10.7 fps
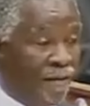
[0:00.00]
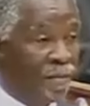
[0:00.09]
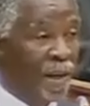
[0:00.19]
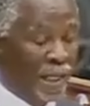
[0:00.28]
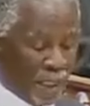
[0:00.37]
the
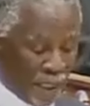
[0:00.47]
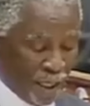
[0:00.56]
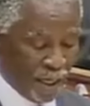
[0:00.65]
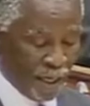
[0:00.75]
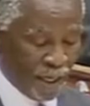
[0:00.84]
government,
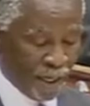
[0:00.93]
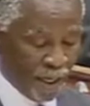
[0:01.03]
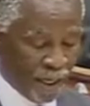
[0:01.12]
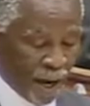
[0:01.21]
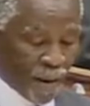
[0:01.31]

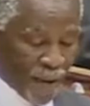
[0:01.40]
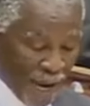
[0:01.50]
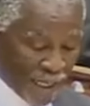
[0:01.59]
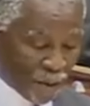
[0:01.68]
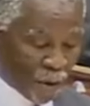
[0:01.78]
our
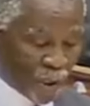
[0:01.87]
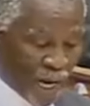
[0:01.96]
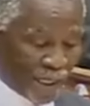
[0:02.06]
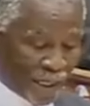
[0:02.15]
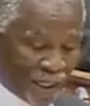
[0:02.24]
young
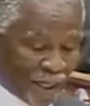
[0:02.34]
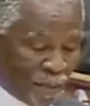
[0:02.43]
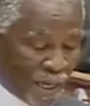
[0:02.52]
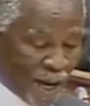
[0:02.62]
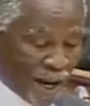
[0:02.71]
democratic
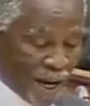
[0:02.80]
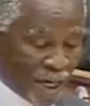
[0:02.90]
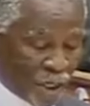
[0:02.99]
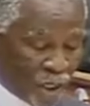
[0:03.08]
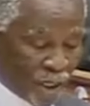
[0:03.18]
system and our
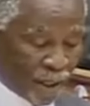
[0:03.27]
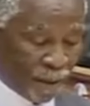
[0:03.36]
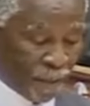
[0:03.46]
country,